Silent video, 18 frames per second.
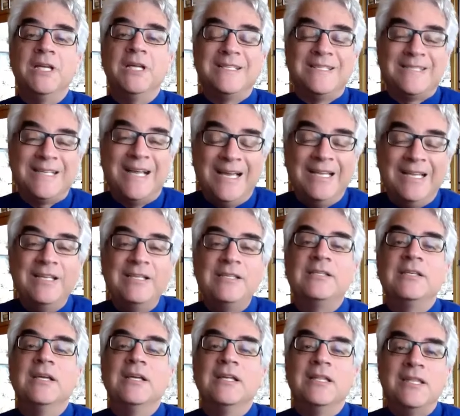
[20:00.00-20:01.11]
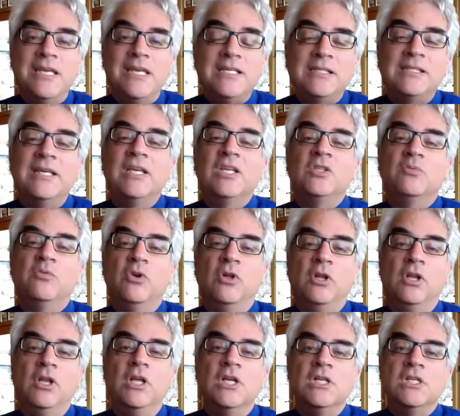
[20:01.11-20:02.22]
silence, these things
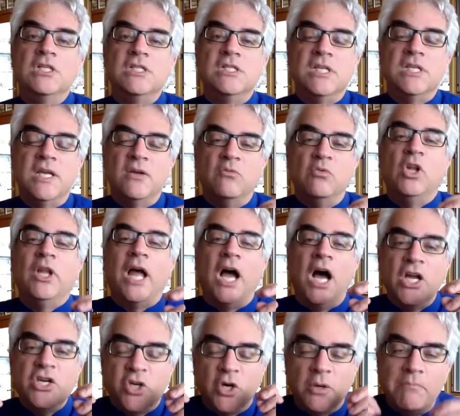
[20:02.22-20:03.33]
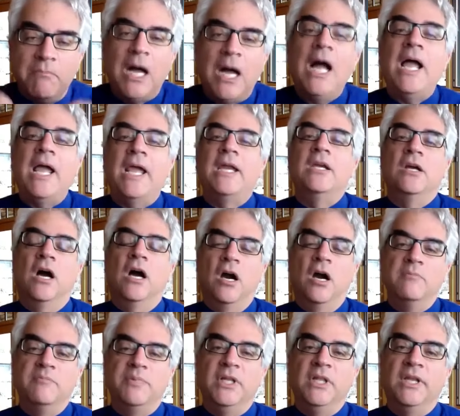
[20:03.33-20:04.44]
will, will undermine
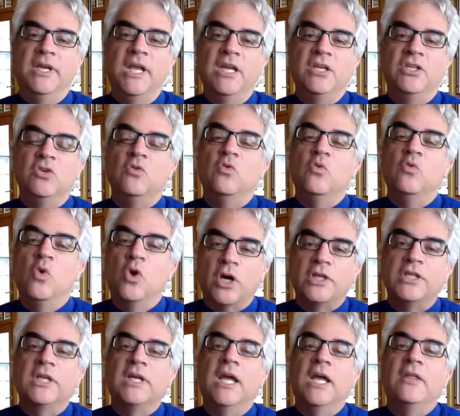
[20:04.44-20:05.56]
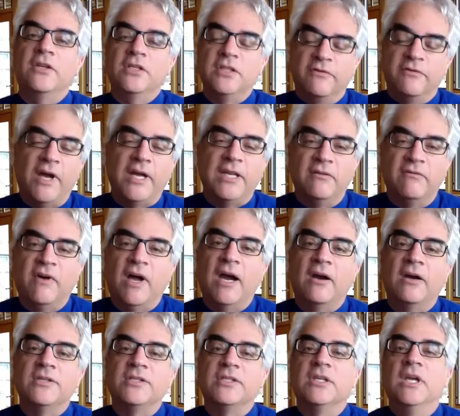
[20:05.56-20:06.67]
our ability to work together to fight the
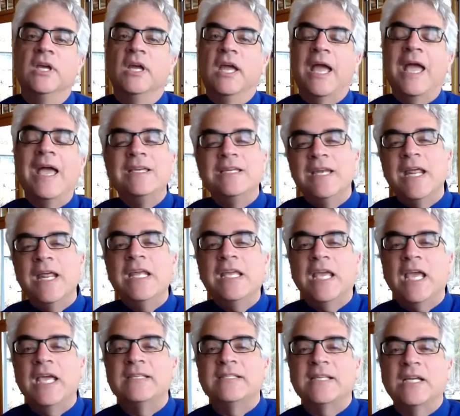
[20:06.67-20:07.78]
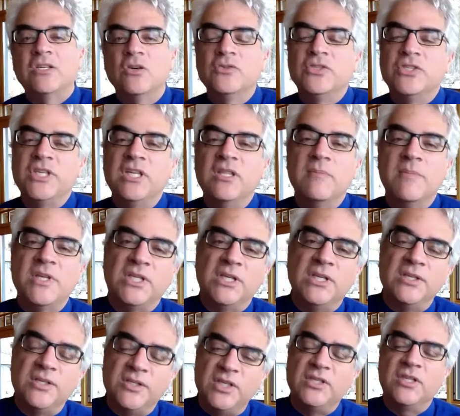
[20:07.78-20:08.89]
virus. And in any case, I don't see them as
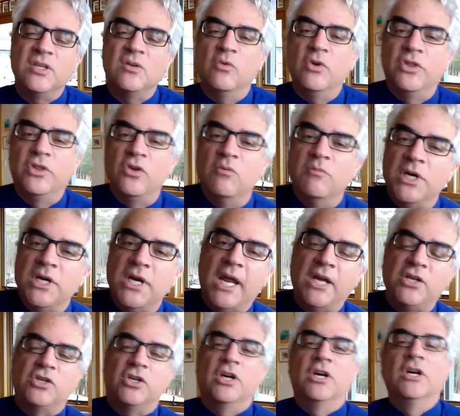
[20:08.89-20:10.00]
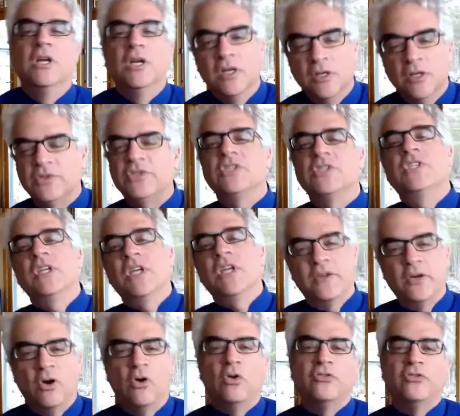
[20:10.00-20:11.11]
consistent with human nature, which is another
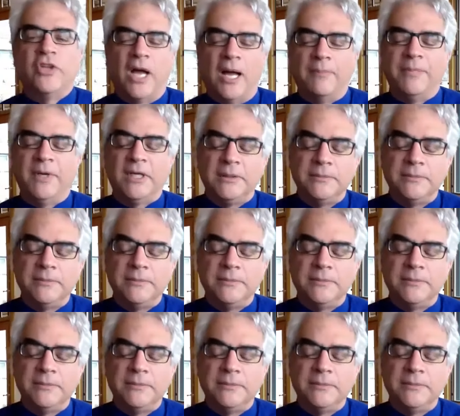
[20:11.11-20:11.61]
whole topic.